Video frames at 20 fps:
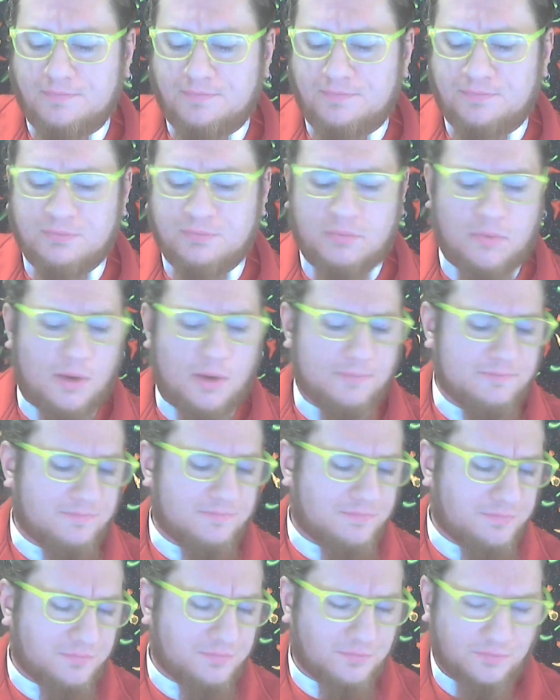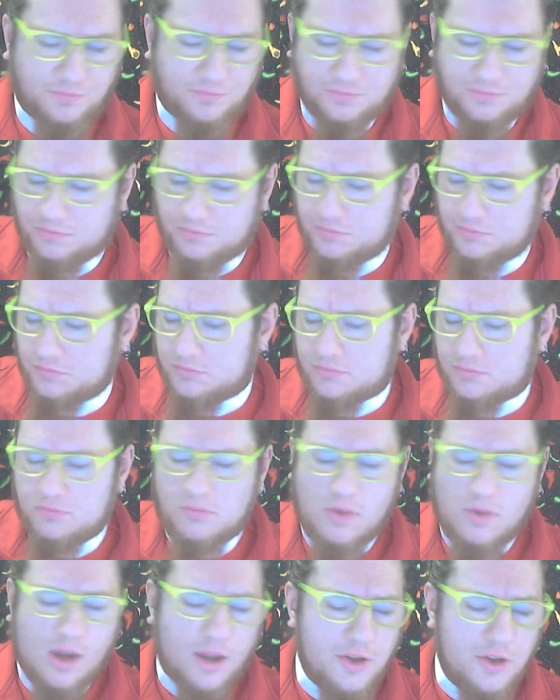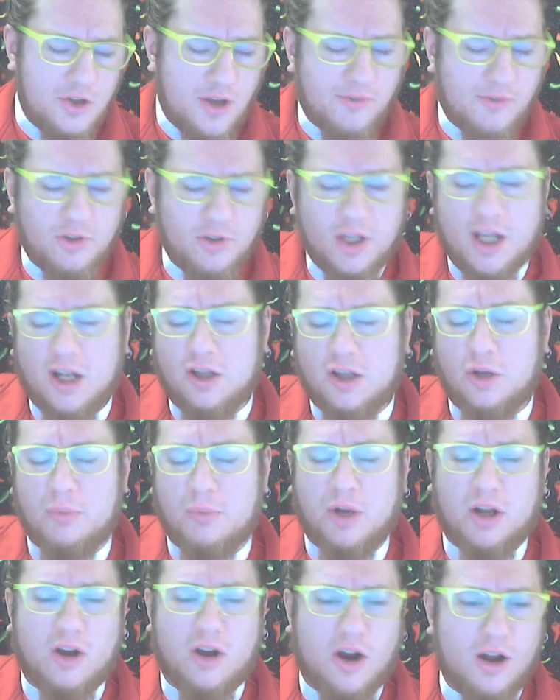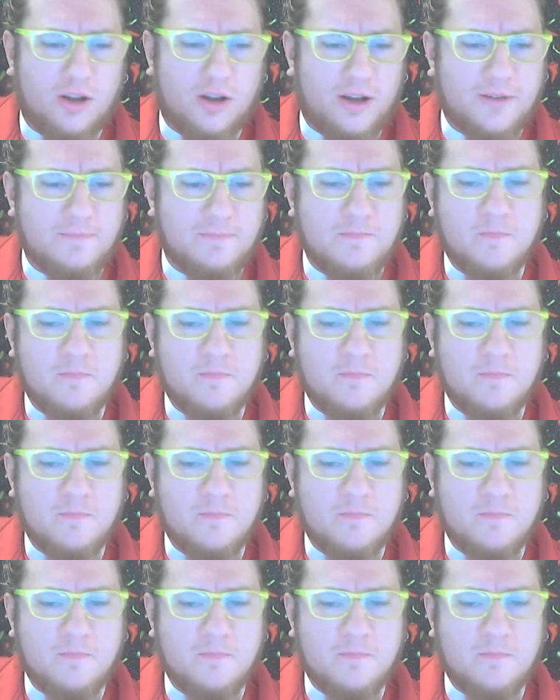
Mmm. You definitely get a little bit of garlic.